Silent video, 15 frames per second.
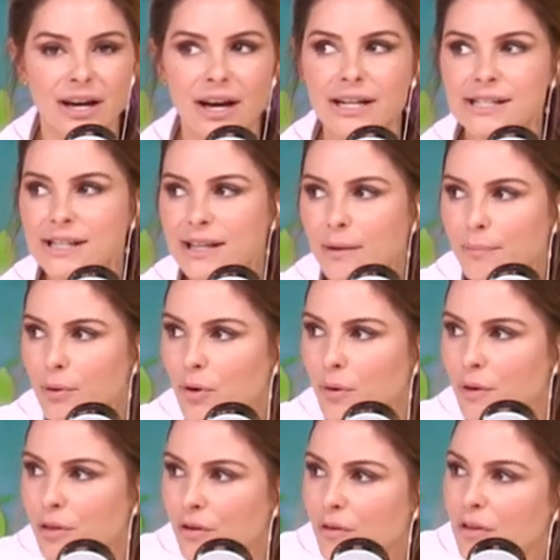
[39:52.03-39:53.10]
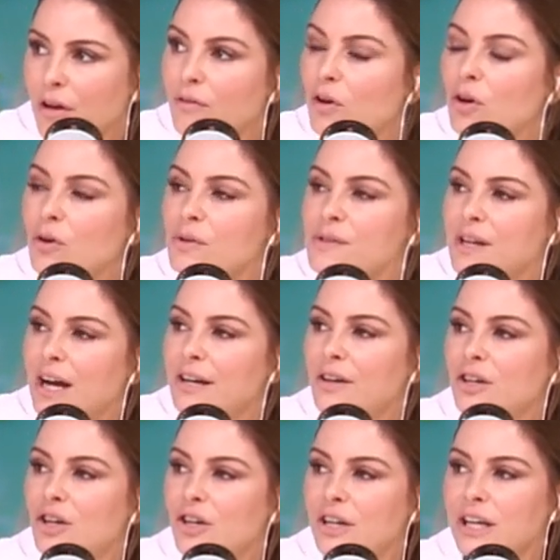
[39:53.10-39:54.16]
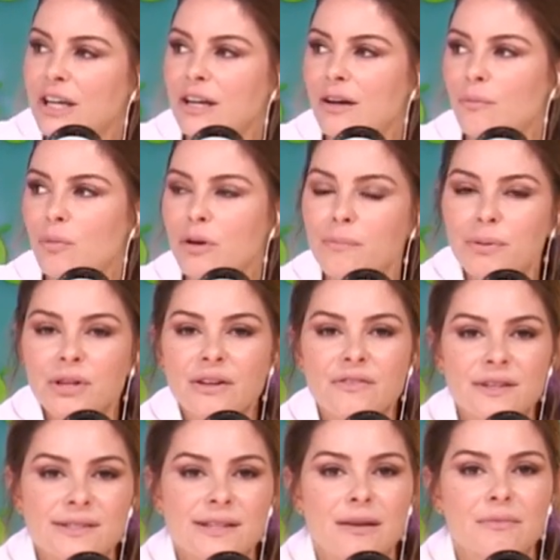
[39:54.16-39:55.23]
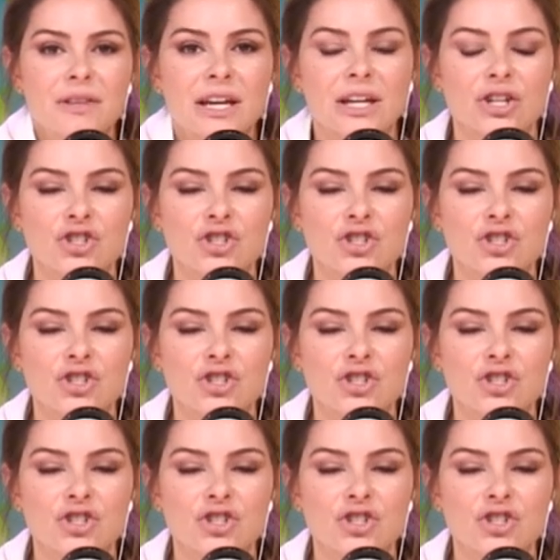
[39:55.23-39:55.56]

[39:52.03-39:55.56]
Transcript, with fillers: I did that book with her, The EveryGirl's Guide to Cooking, and we believe the same thing.